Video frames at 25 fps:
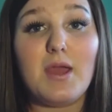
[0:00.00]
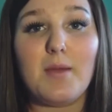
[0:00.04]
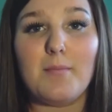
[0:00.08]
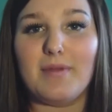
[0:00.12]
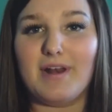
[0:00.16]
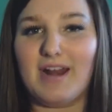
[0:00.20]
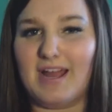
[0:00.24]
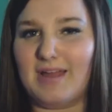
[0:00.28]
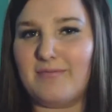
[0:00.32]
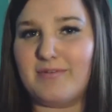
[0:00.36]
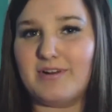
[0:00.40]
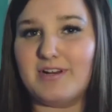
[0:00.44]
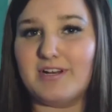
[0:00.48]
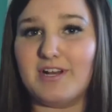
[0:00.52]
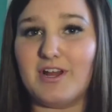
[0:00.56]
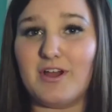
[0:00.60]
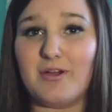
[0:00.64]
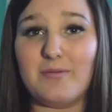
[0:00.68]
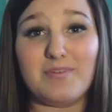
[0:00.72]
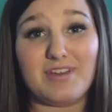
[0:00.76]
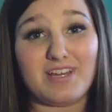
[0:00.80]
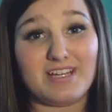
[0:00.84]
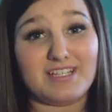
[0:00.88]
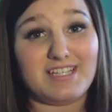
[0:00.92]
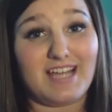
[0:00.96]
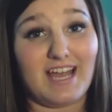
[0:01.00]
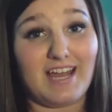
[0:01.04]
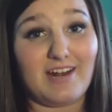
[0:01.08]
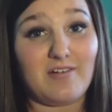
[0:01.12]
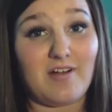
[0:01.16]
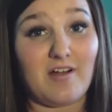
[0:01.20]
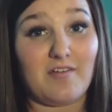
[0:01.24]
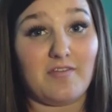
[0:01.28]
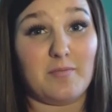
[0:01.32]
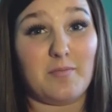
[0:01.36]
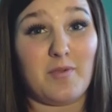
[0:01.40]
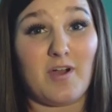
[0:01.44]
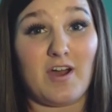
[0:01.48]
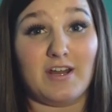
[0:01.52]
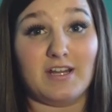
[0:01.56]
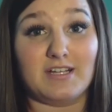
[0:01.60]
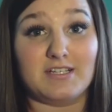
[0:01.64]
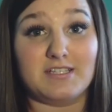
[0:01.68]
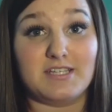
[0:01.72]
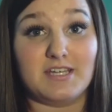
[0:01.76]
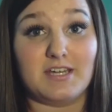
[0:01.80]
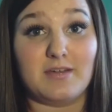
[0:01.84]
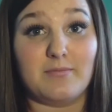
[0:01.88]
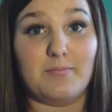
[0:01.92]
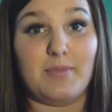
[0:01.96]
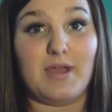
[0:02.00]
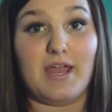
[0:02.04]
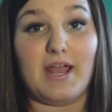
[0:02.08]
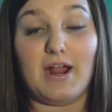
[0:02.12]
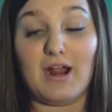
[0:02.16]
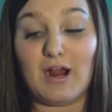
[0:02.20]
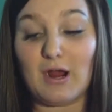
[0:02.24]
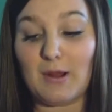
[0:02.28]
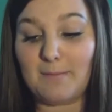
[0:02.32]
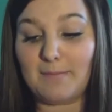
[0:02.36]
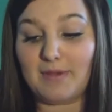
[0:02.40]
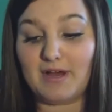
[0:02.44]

but I wouldn't know because I don't have the products to compare.